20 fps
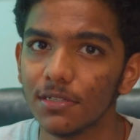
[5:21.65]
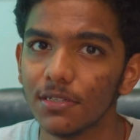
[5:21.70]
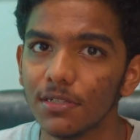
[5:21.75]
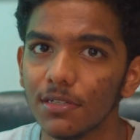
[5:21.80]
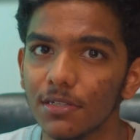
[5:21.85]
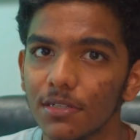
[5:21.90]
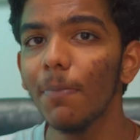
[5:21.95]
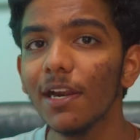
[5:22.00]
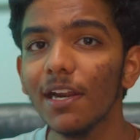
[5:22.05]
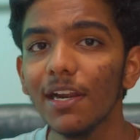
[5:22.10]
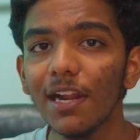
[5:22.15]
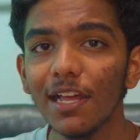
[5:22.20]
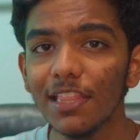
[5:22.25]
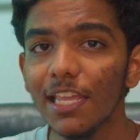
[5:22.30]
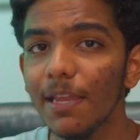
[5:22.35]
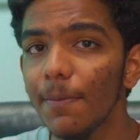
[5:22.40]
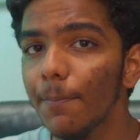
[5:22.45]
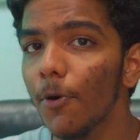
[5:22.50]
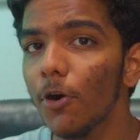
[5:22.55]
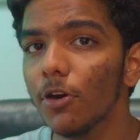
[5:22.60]
But another
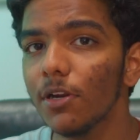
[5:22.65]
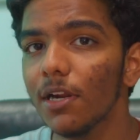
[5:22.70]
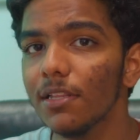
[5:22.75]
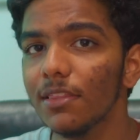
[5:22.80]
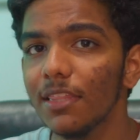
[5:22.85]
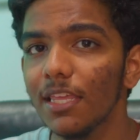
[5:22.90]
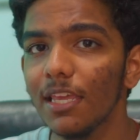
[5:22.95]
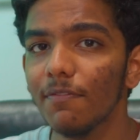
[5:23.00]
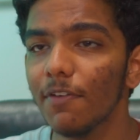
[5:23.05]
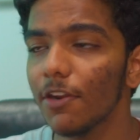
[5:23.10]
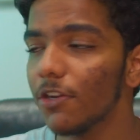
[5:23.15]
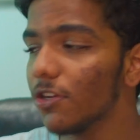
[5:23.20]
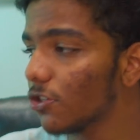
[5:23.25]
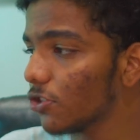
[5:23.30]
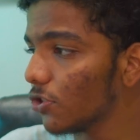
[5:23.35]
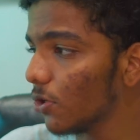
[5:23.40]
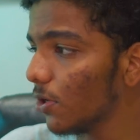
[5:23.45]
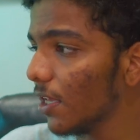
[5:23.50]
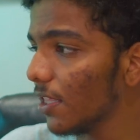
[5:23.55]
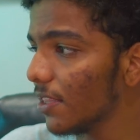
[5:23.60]
important thing when you're
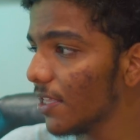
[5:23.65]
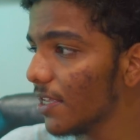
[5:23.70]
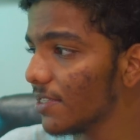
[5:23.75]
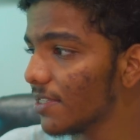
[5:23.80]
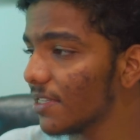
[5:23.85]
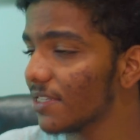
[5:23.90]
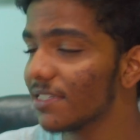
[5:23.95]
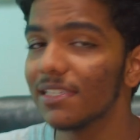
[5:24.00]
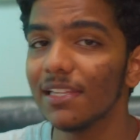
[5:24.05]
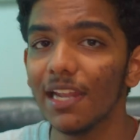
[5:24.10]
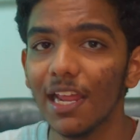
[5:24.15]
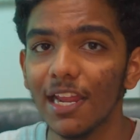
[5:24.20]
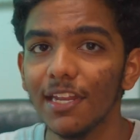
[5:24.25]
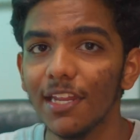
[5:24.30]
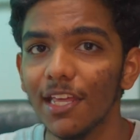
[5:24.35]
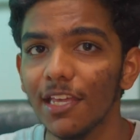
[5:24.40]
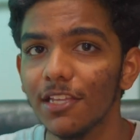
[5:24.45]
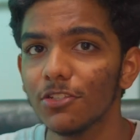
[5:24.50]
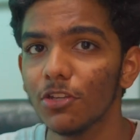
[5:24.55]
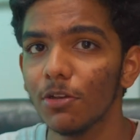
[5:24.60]
shooting this is lighting,